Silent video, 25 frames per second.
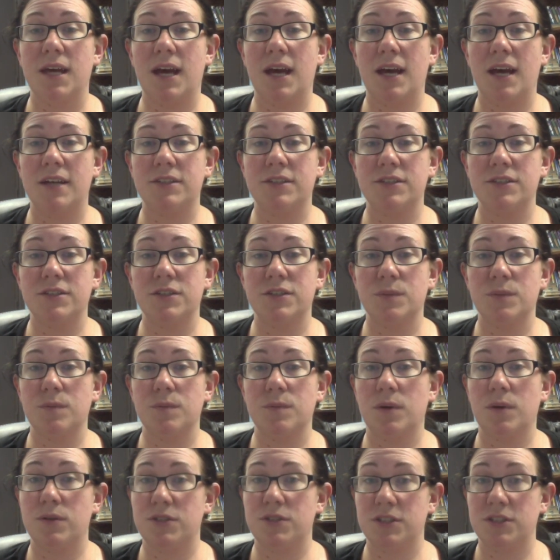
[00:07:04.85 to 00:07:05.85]
actors are
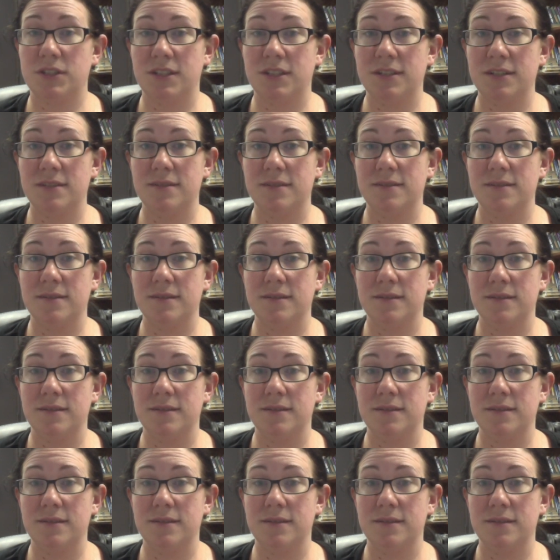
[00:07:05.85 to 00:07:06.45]
motionless